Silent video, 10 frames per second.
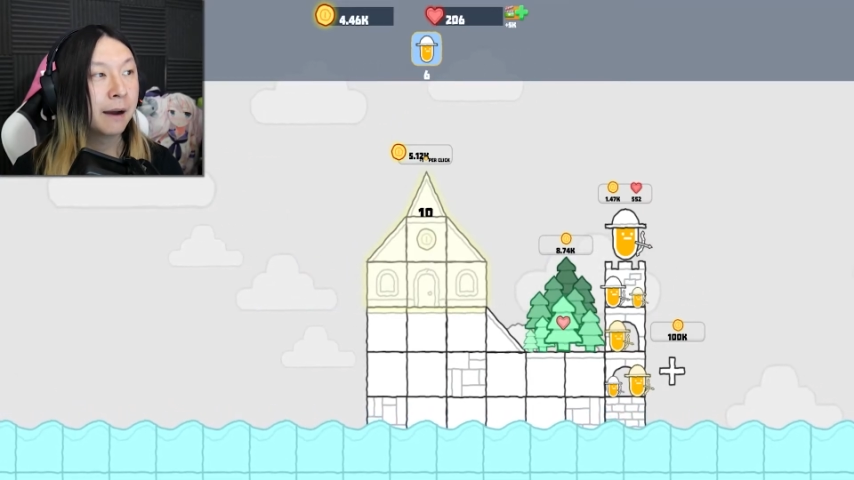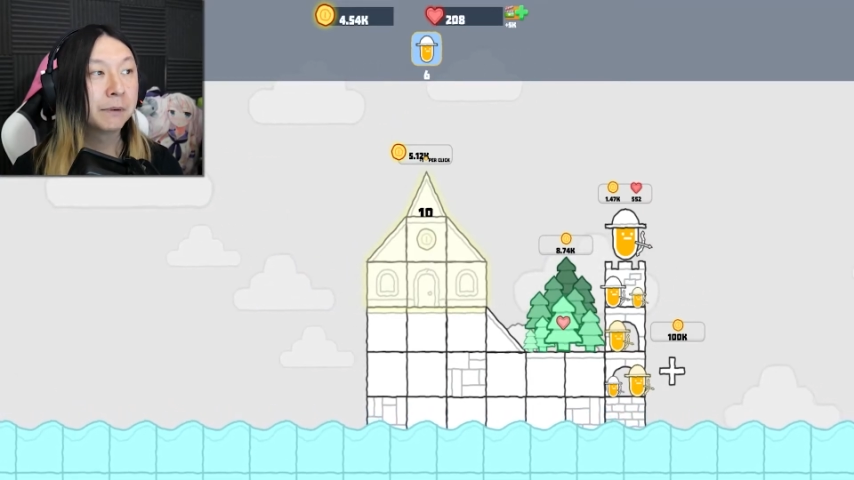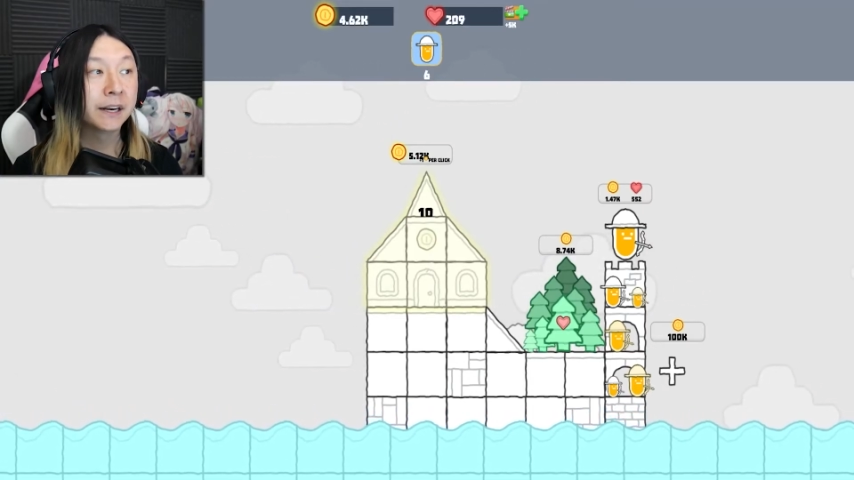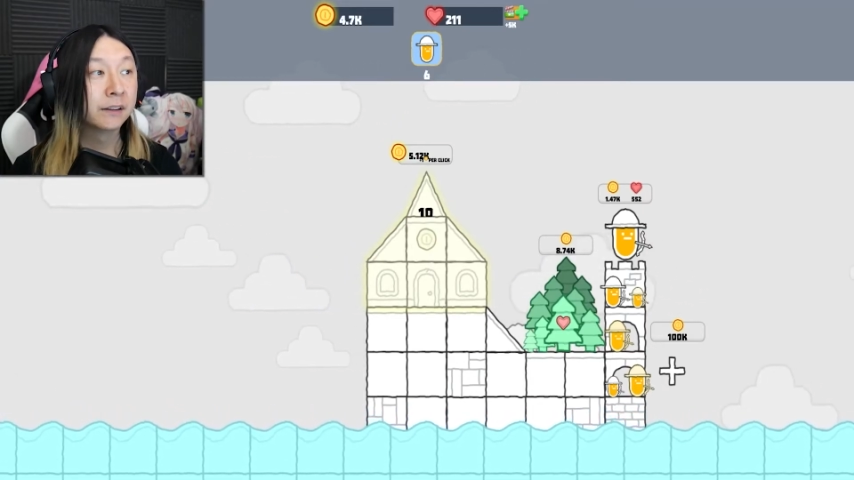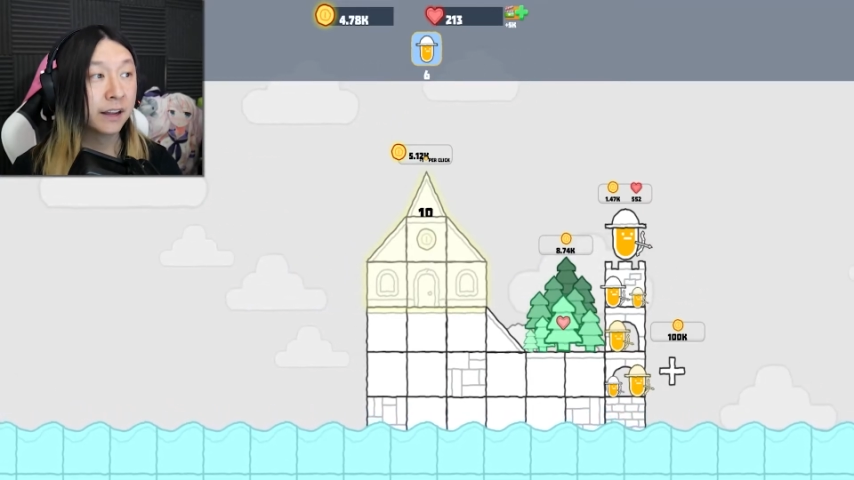I'm
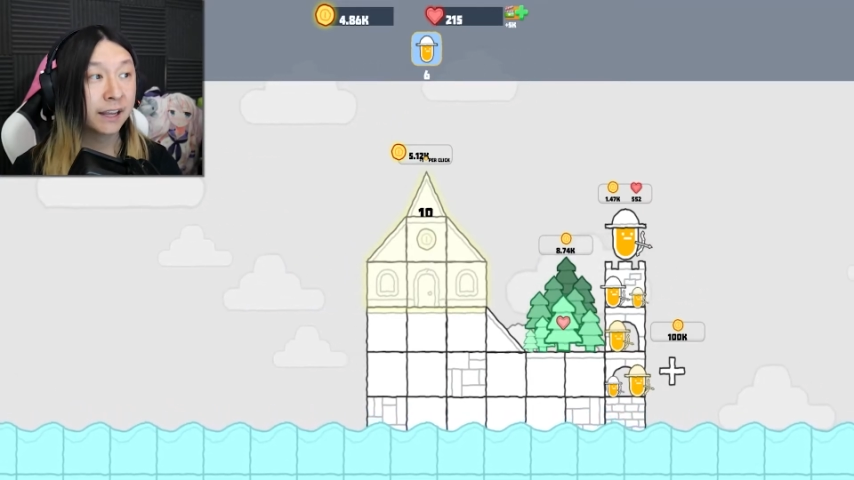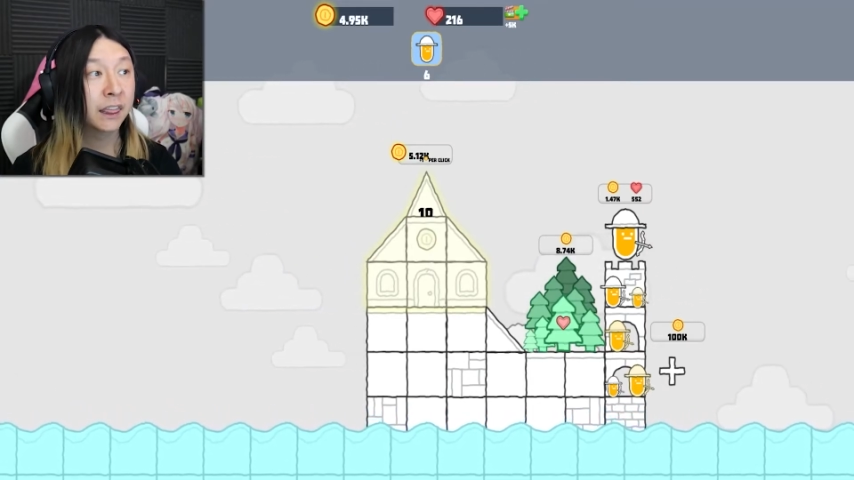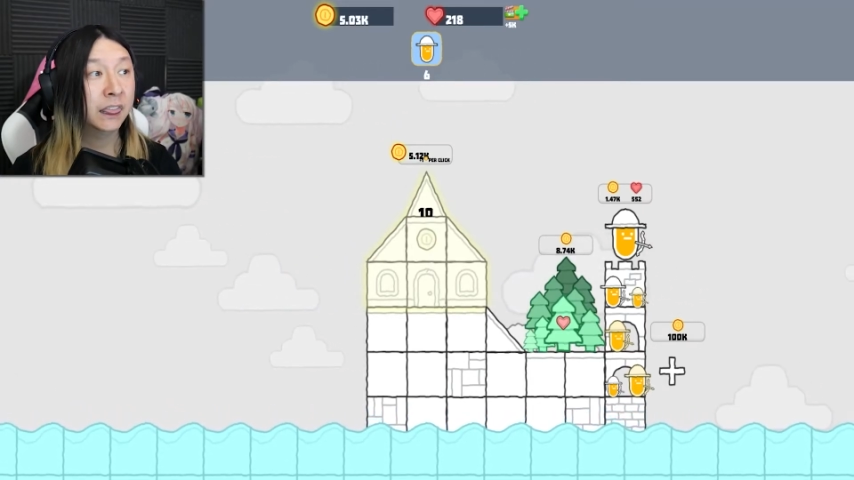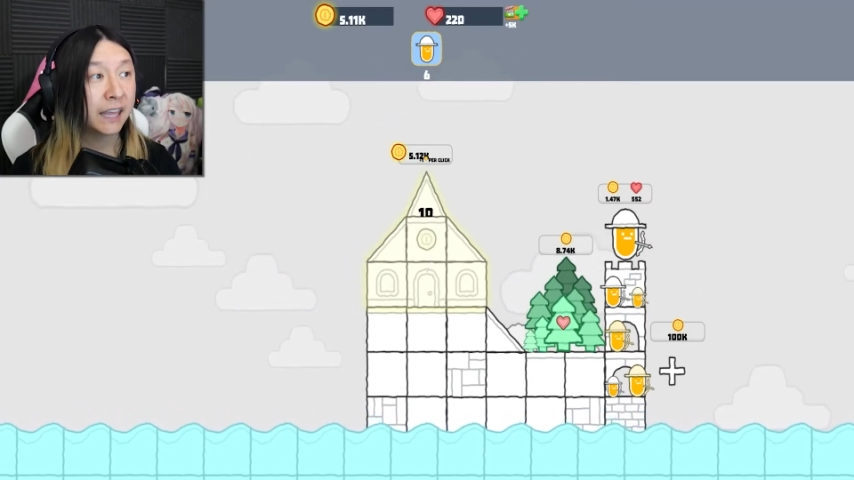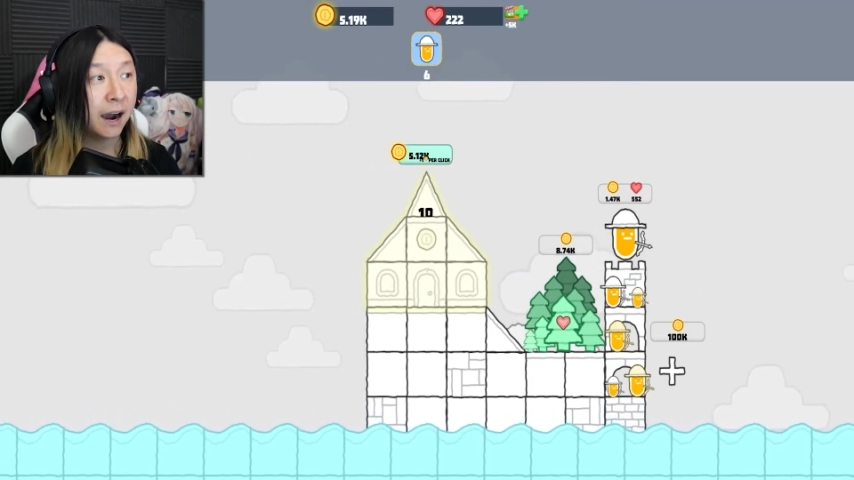getting like
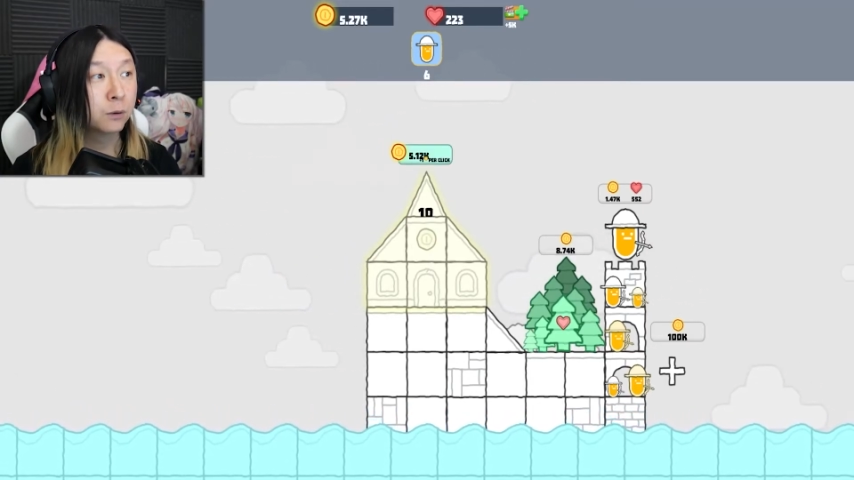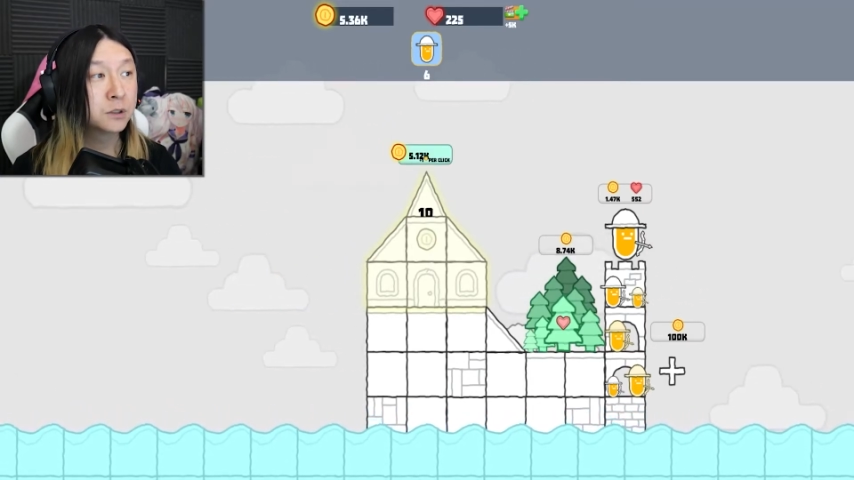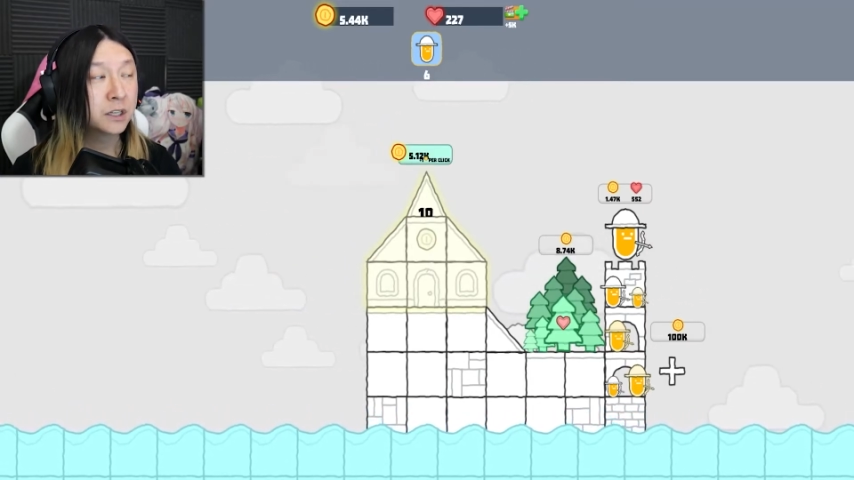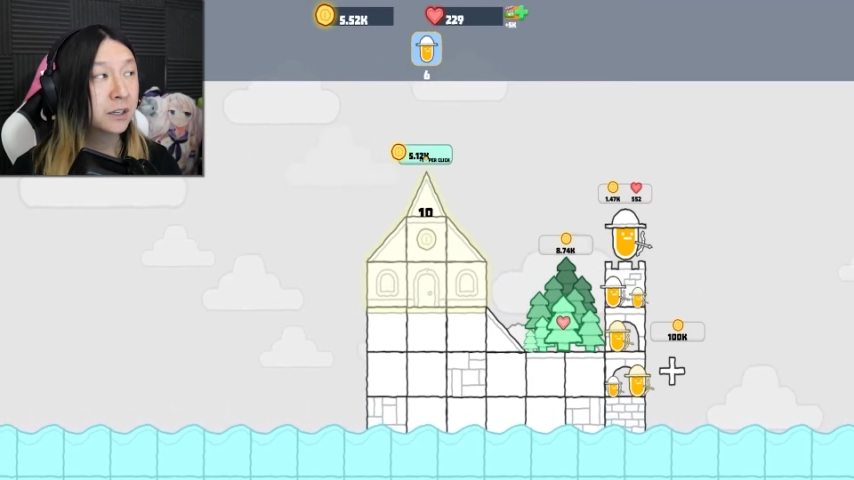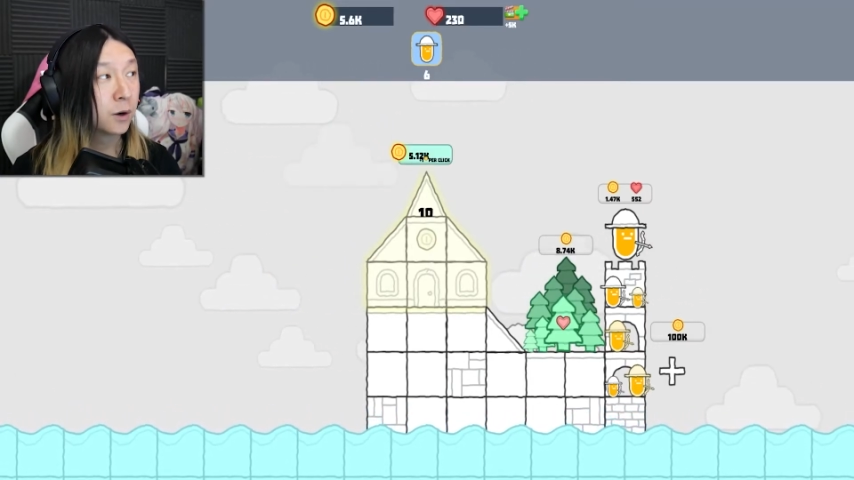
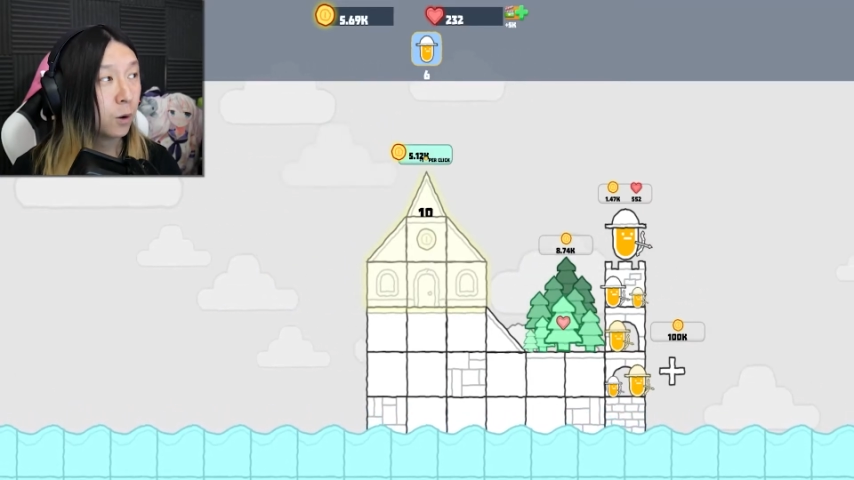1,000